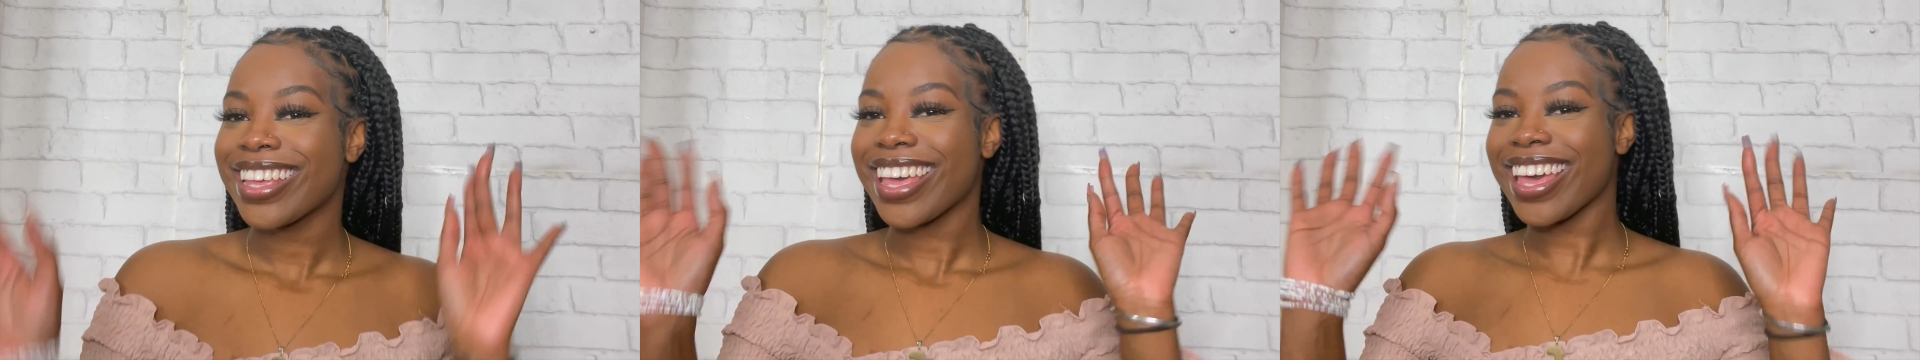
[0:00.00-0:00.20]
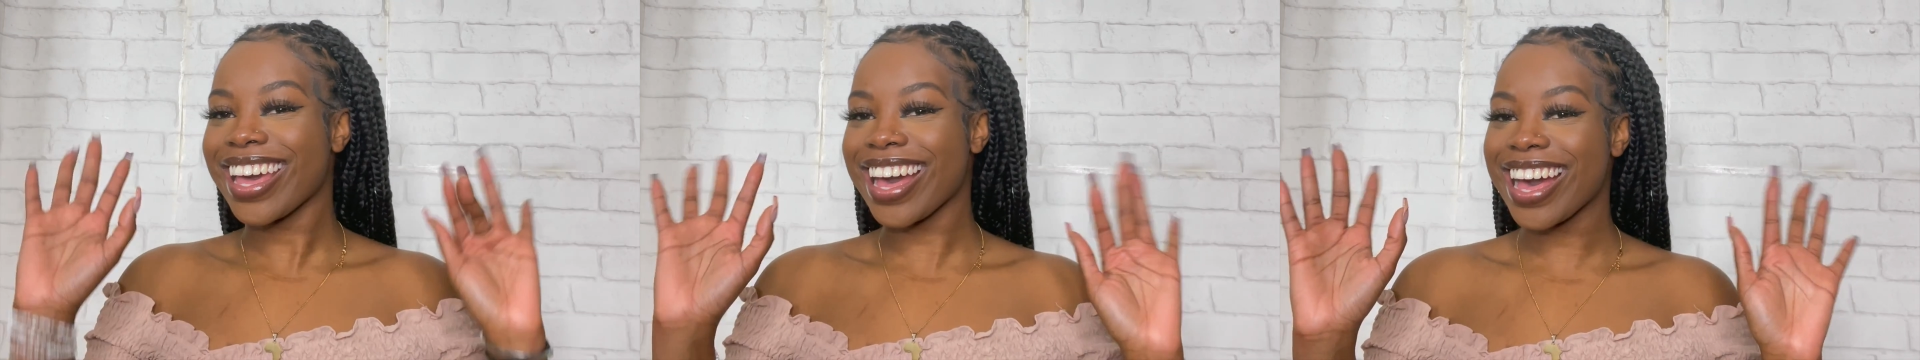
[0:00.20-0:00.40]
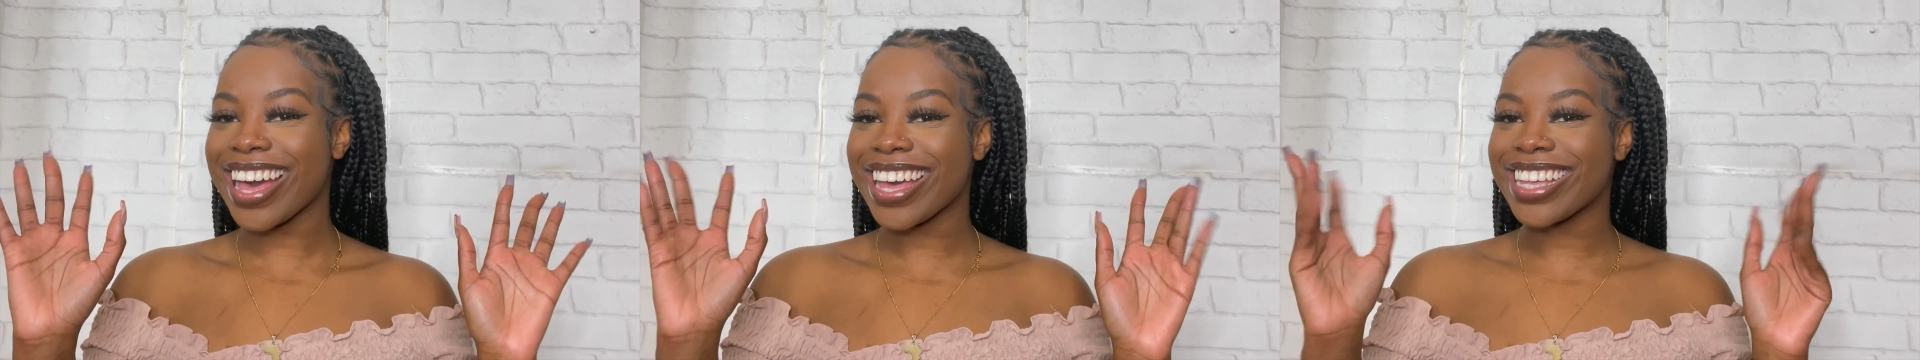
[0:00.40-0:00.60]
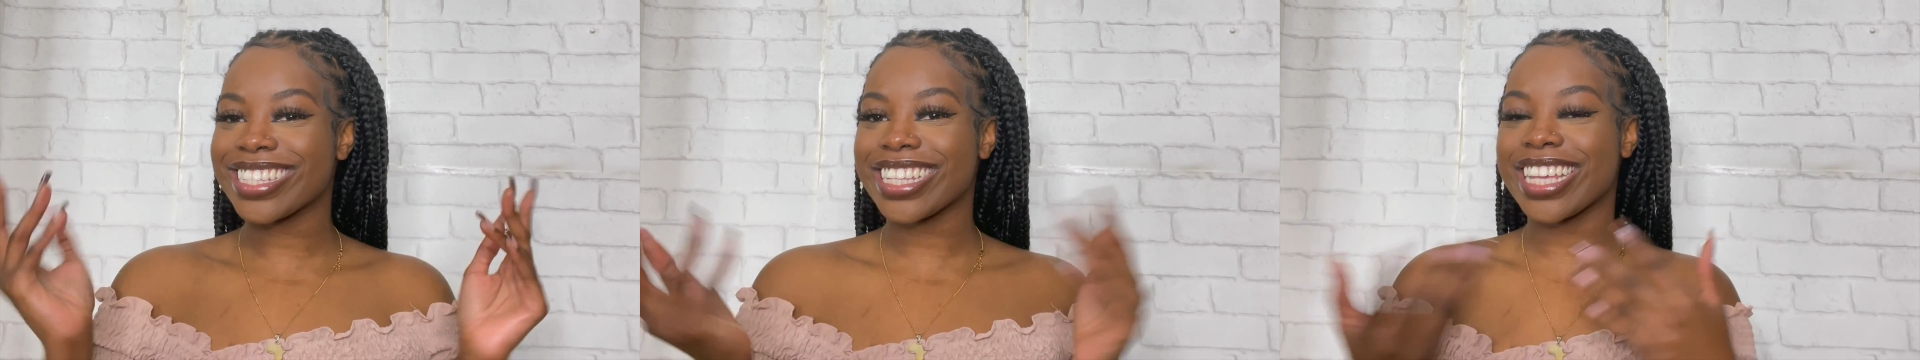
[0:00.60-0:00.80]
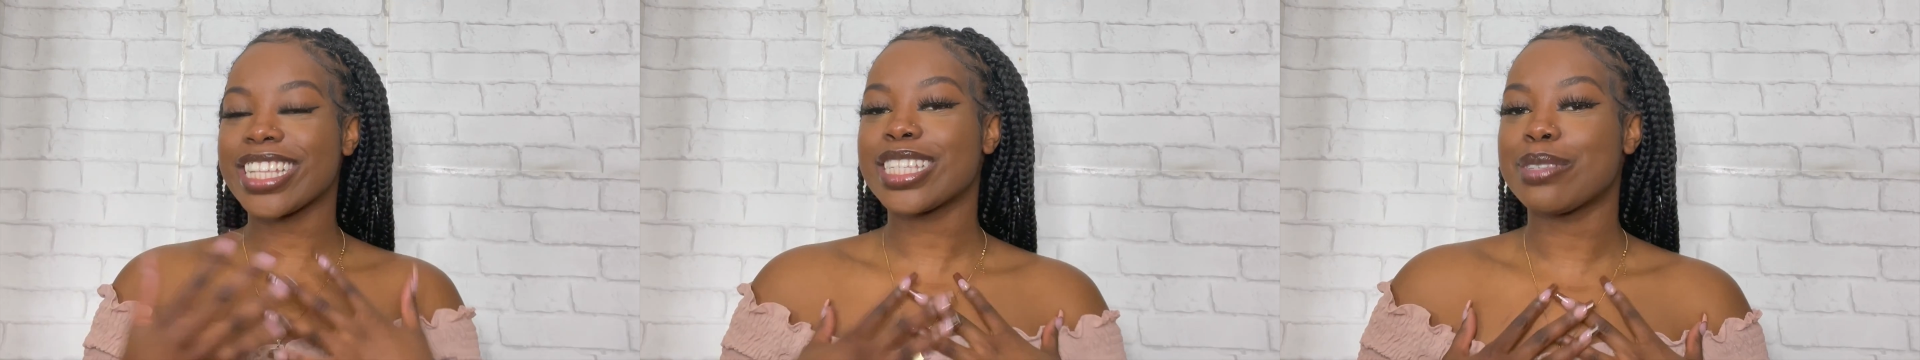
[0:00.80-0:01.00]
Hey
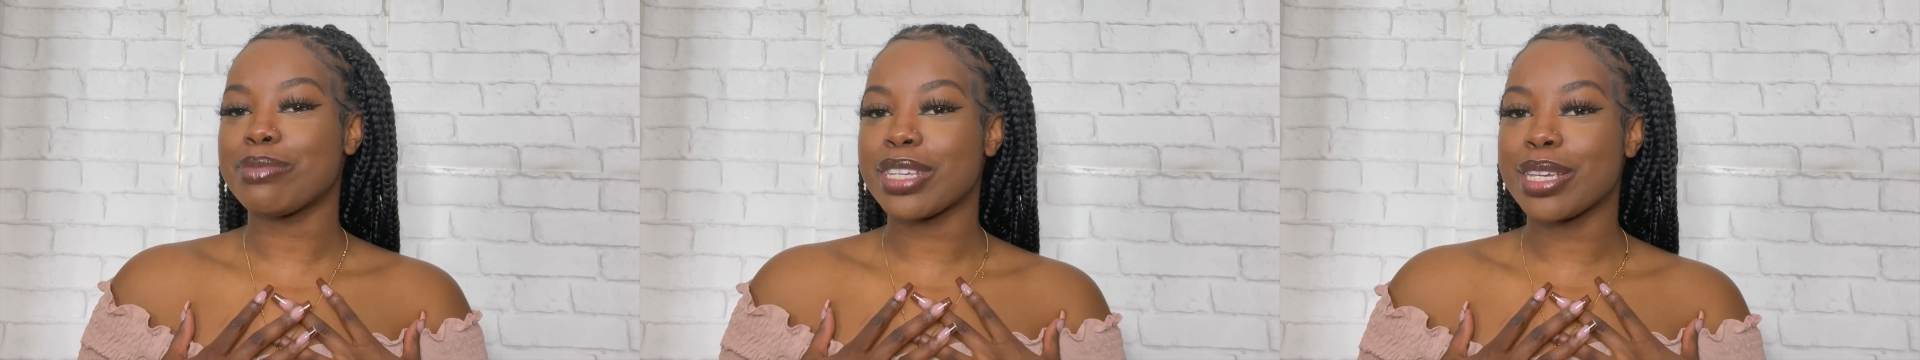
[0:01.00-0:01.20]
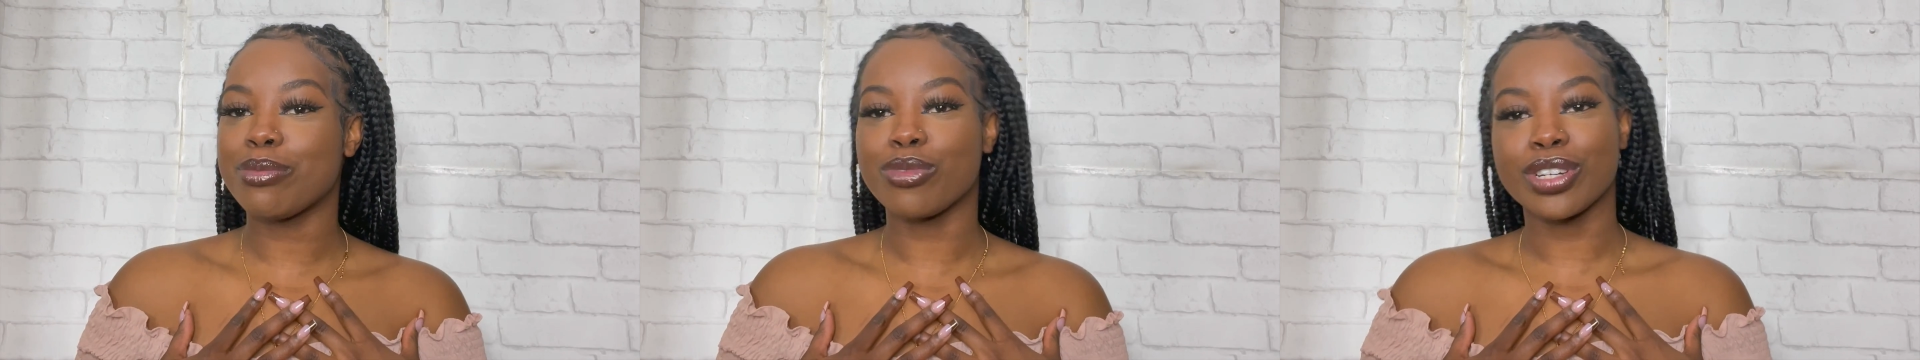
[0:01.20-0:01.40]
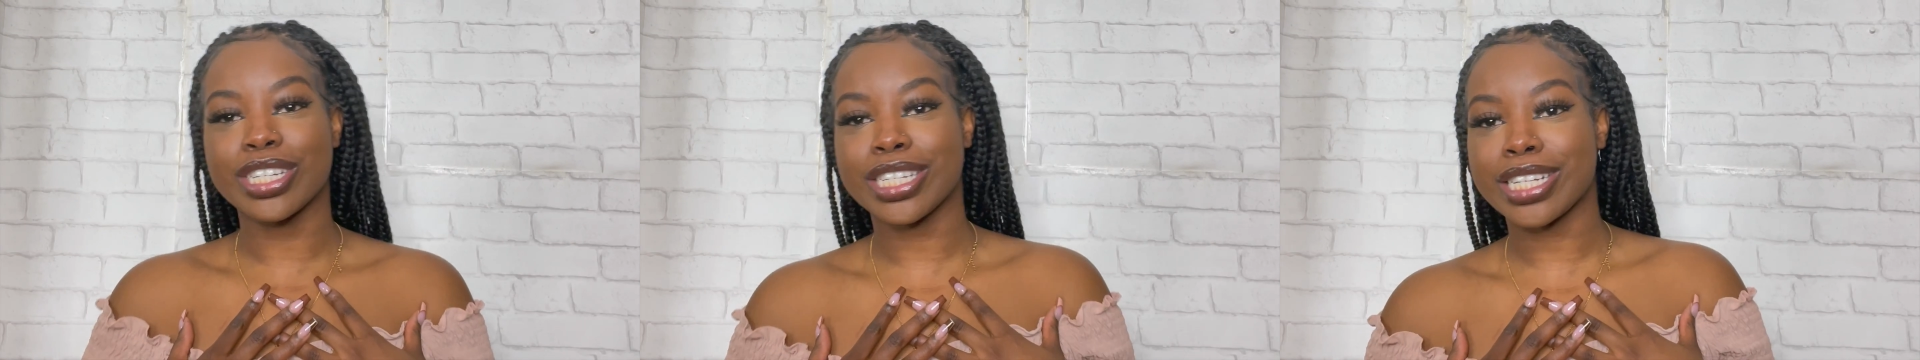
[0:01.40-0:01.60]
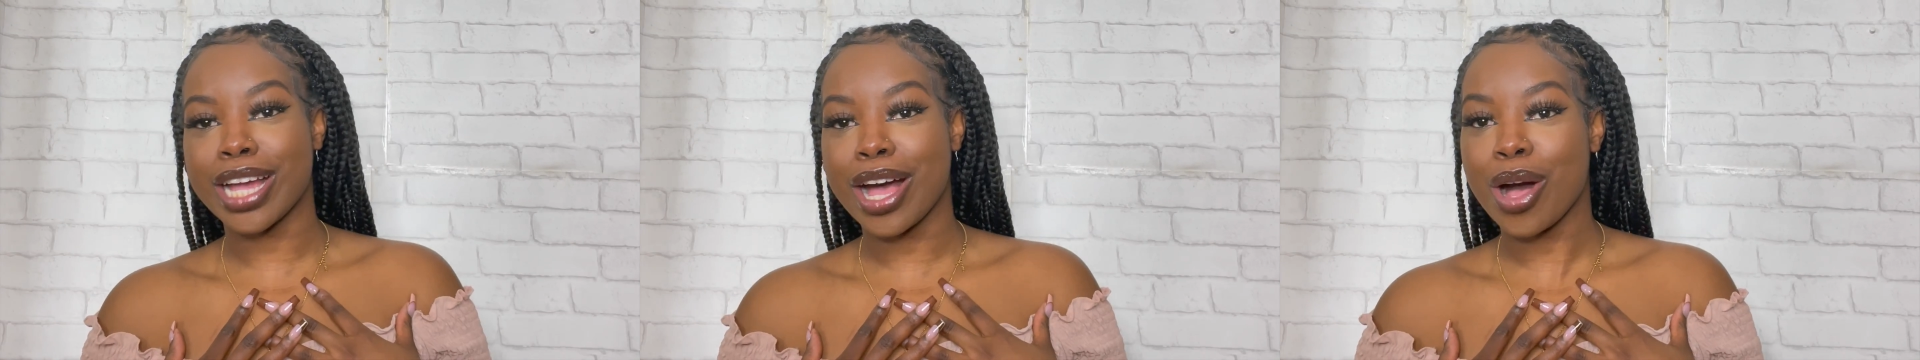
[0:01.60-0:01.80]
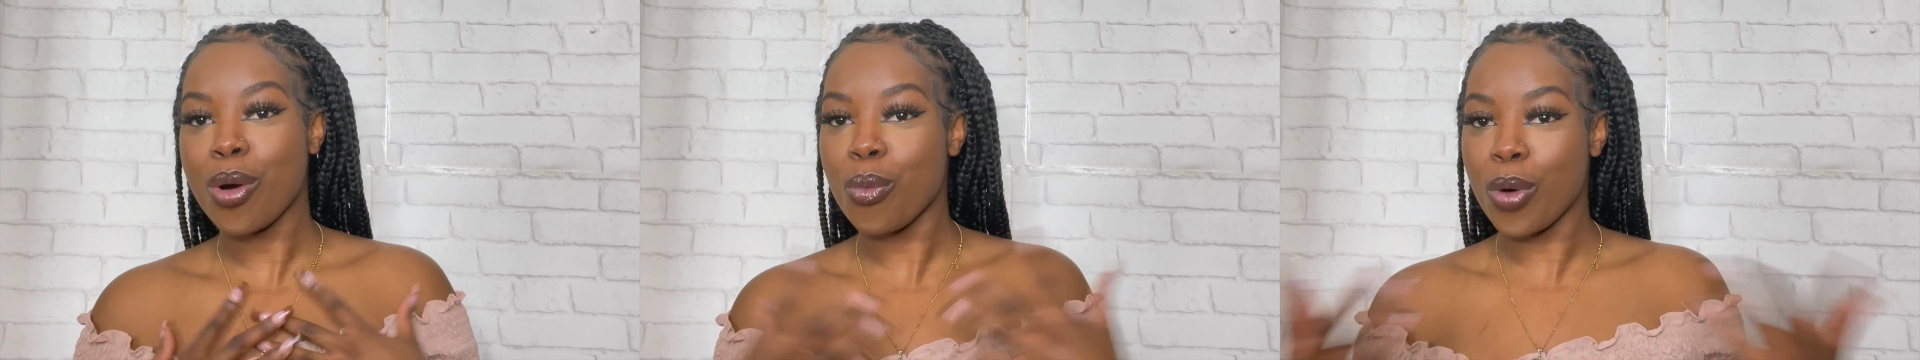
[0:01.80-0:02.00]
guys, it's me,
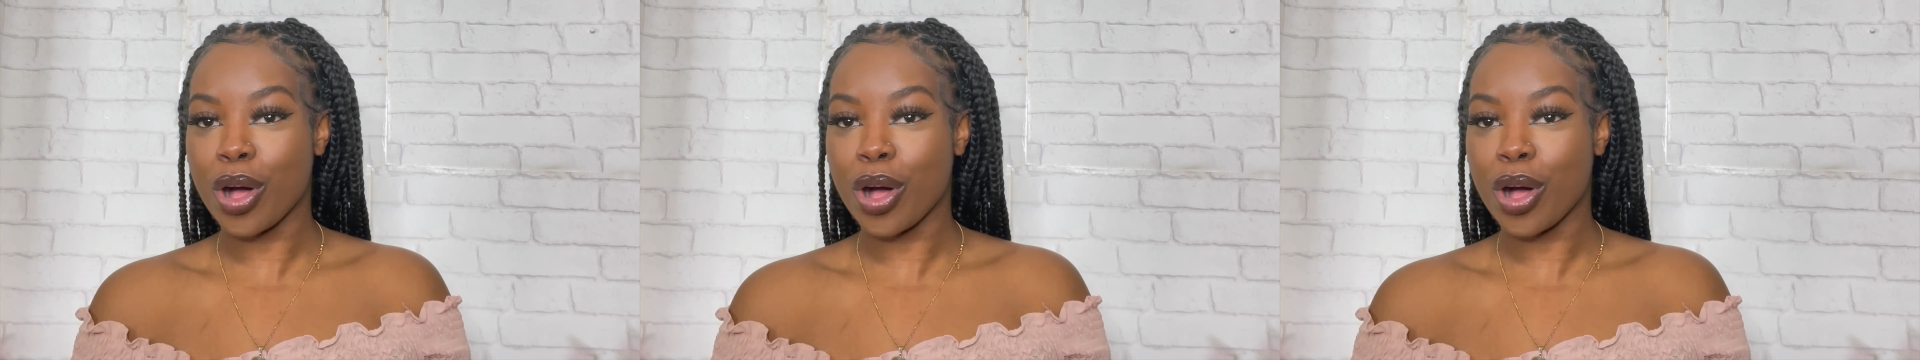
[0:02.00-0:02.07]
Mugisha.